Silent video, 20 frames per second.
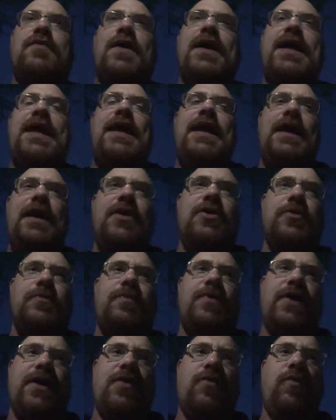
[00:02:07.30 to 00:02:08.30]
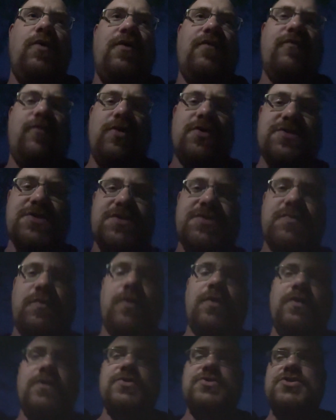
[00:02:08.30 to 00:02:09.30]
he could pick what verses
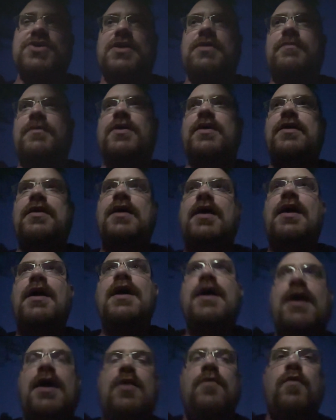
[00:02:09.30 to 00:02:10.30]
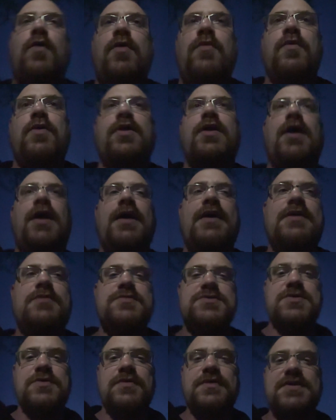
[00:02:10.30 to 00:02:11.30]
were legitimate and what were not. He
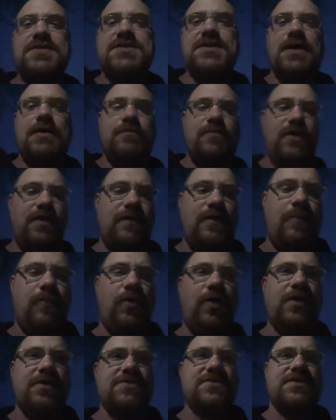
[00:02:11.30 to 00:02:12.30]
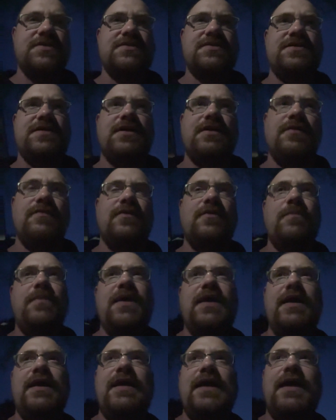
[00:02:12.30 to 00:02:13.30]
was doing the same thing that Protestants did at the
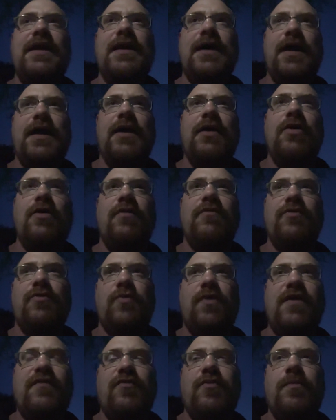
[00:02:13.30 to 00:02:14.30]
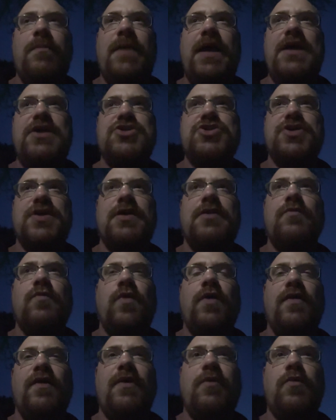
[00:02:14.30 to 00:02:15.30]
beginning of the Reformation,
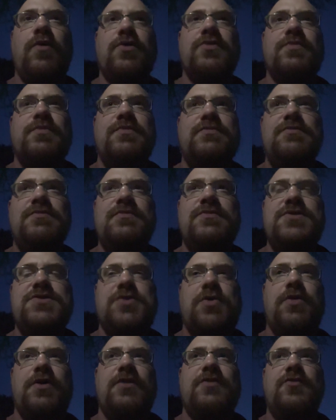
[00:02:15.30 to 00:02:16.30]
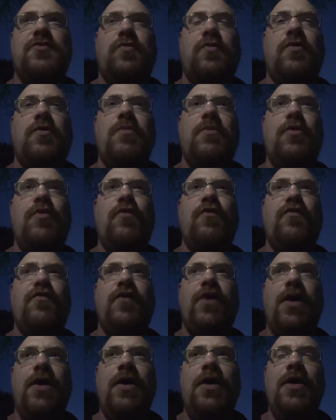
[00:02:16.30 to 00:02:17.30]
where they were starting to remove
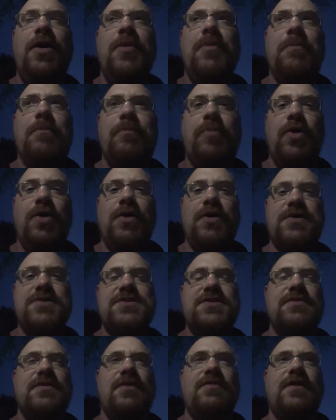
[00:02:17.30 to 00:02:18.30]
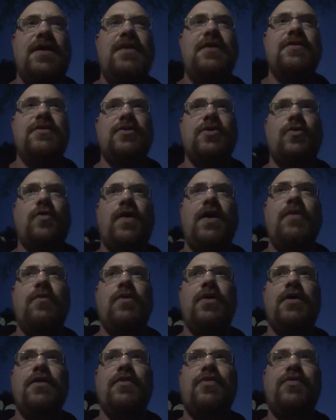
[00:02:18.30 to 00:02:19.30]
books that they didn't agree
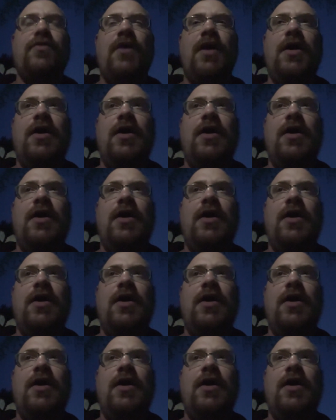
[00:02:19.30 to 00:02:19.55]
with,